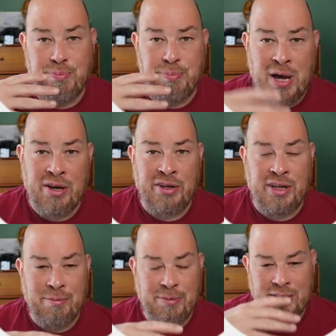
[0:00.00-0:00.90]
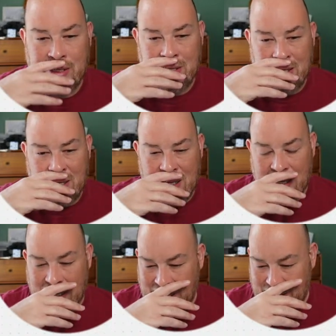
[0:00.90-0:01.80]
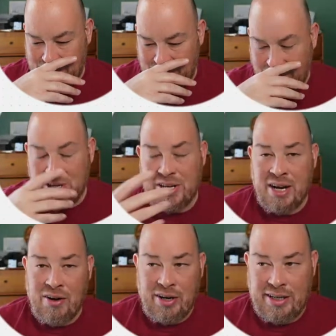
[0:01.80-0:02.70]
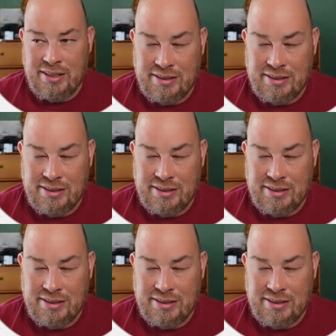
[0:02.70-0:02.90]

bottled up Munderic